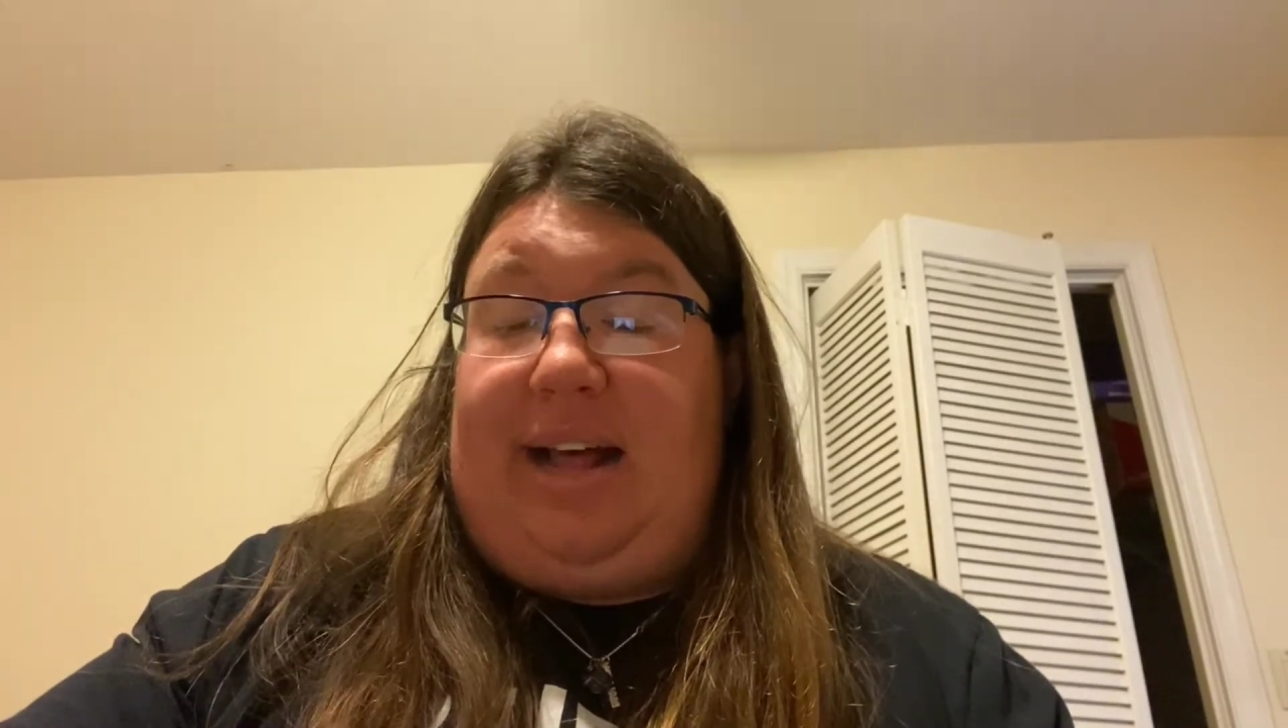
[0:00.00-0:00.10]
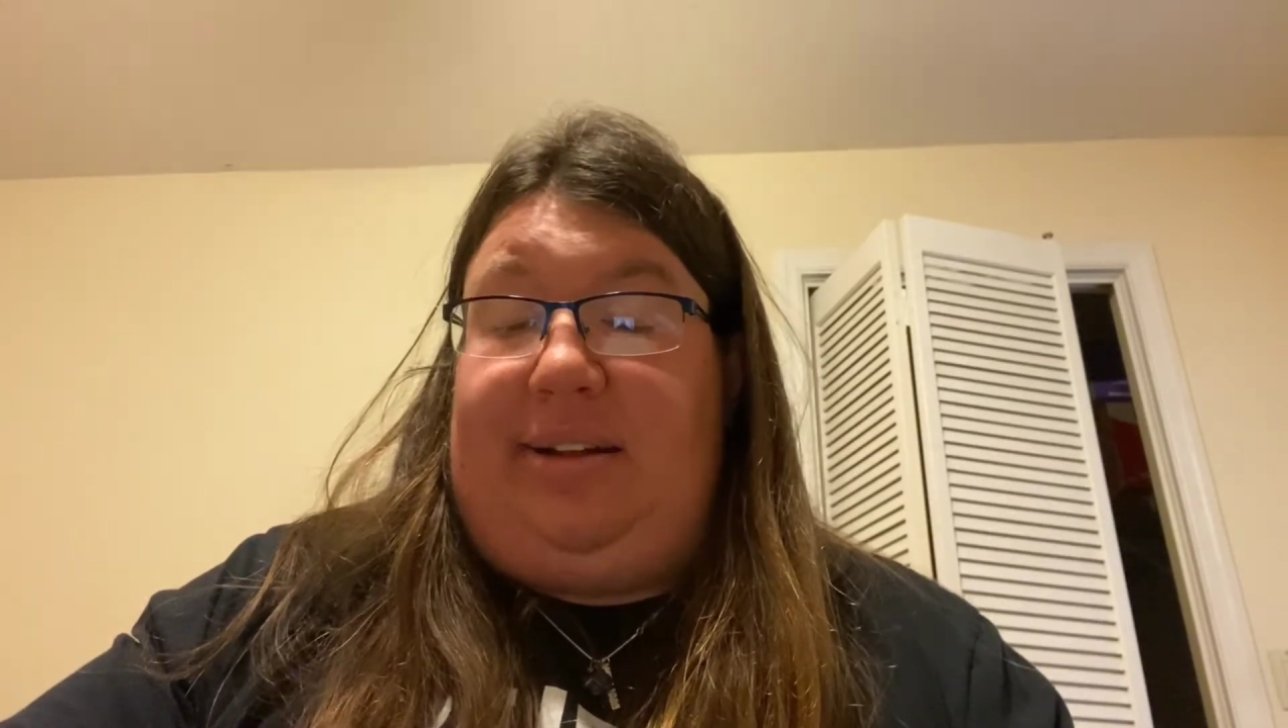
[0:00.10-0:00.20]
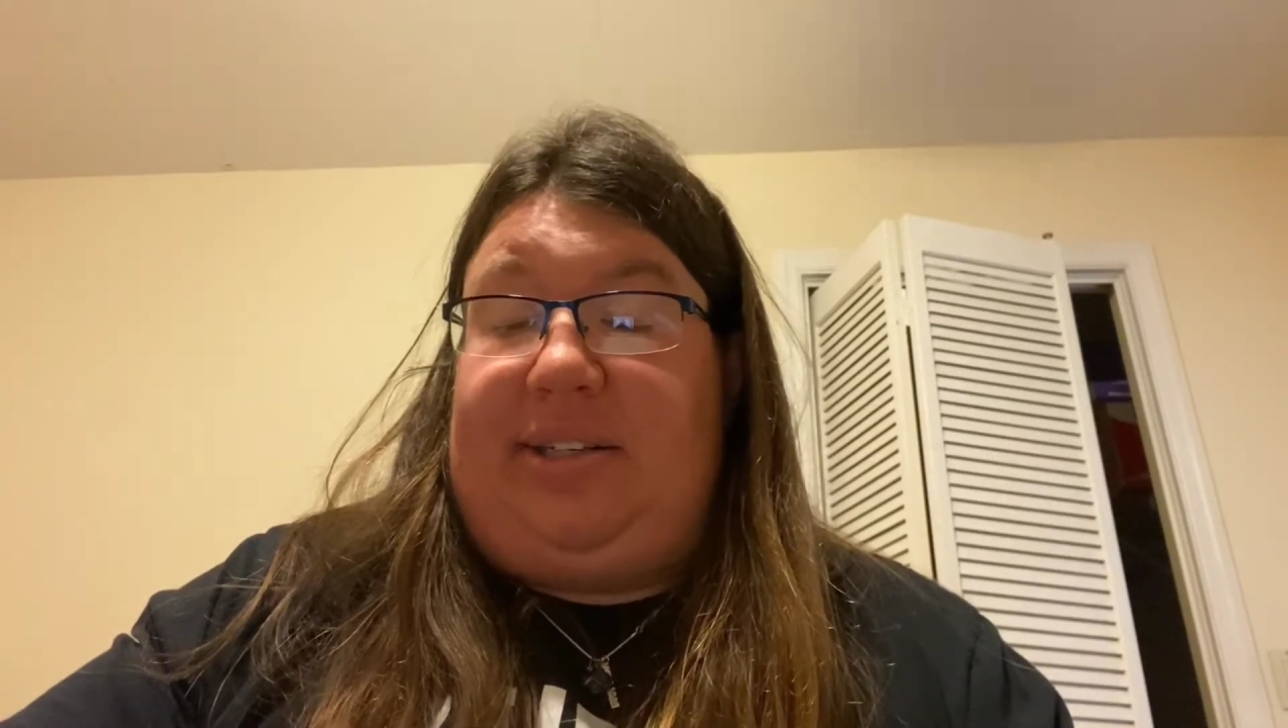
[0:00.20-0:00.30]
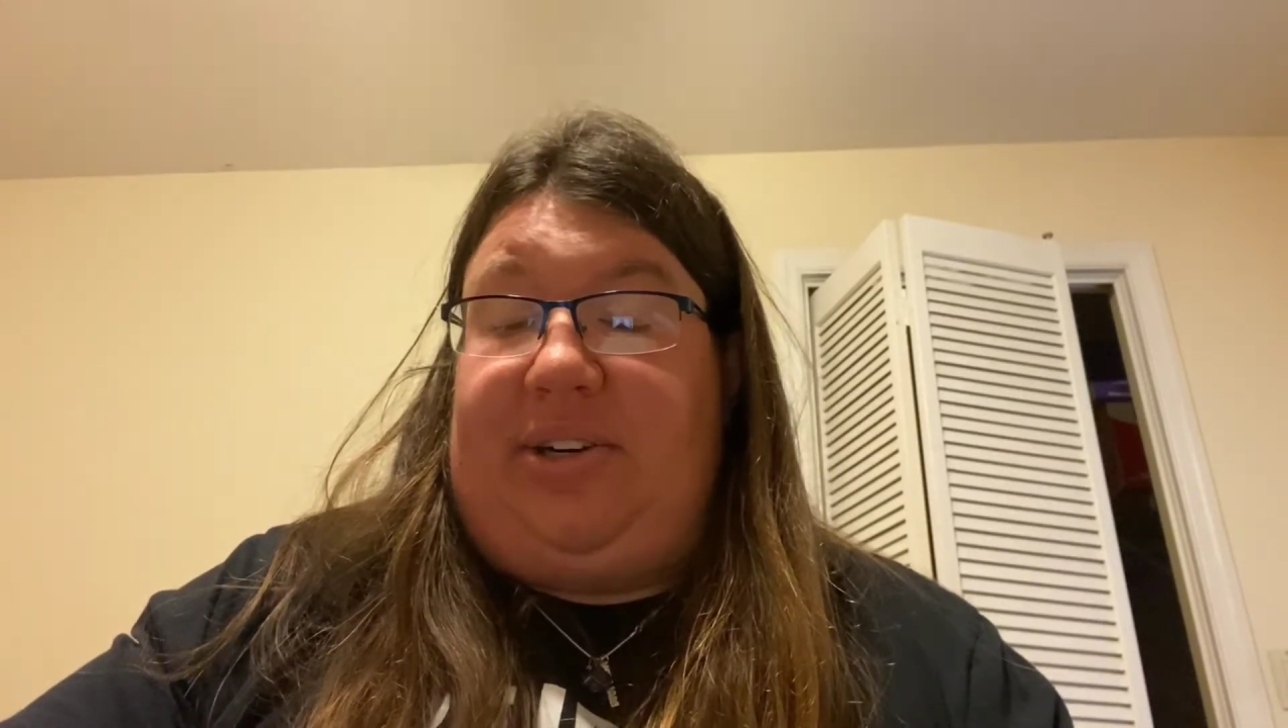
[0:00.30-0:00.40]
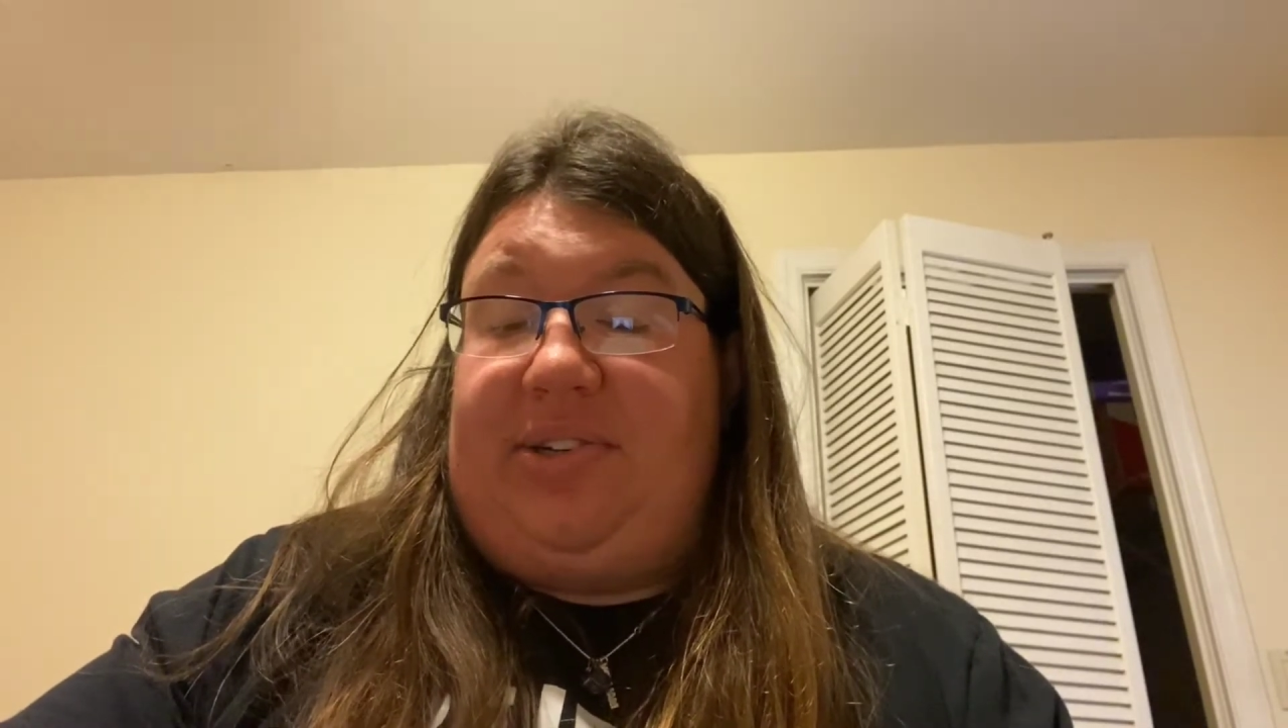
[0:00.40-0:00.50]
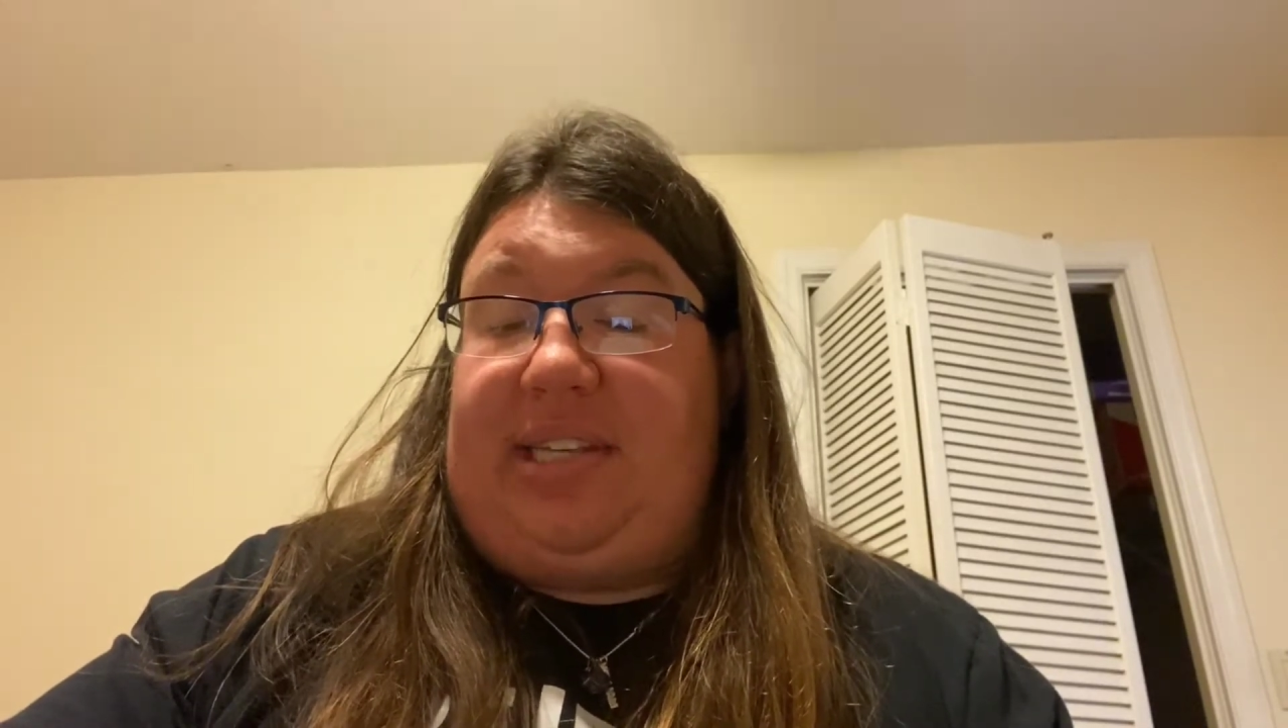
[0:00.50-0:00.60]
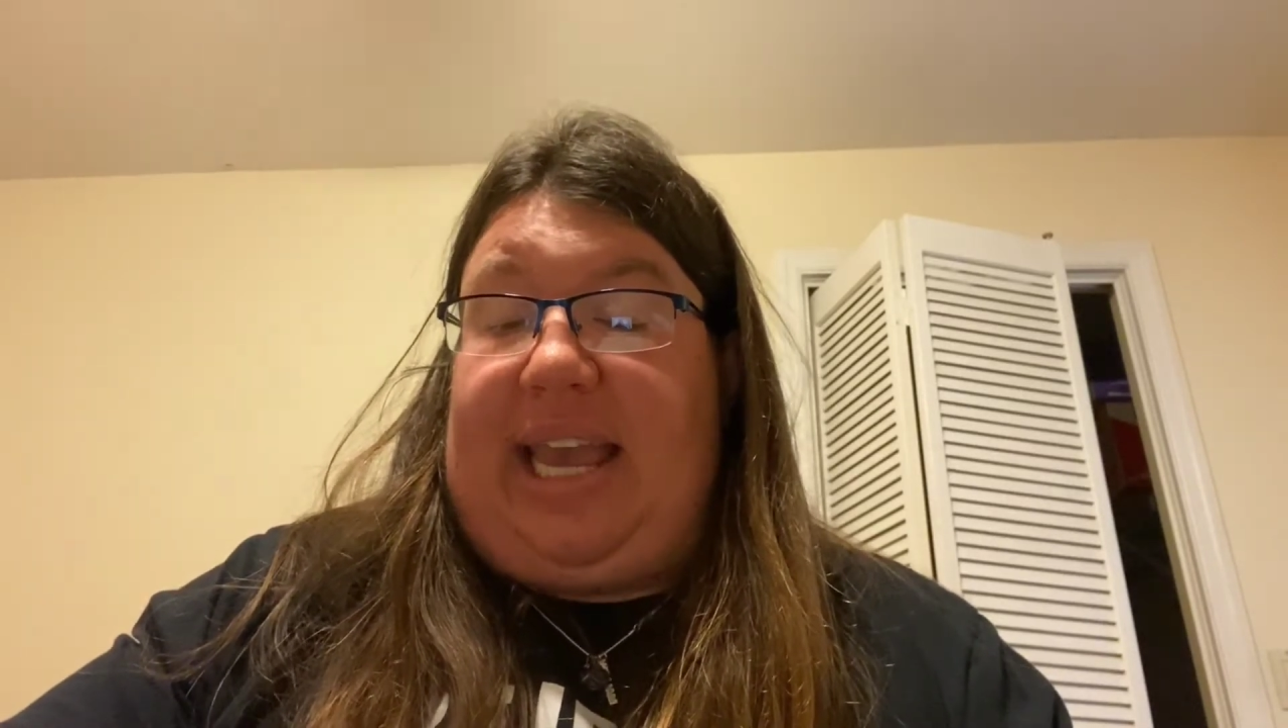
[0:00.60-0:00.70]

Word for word: elders,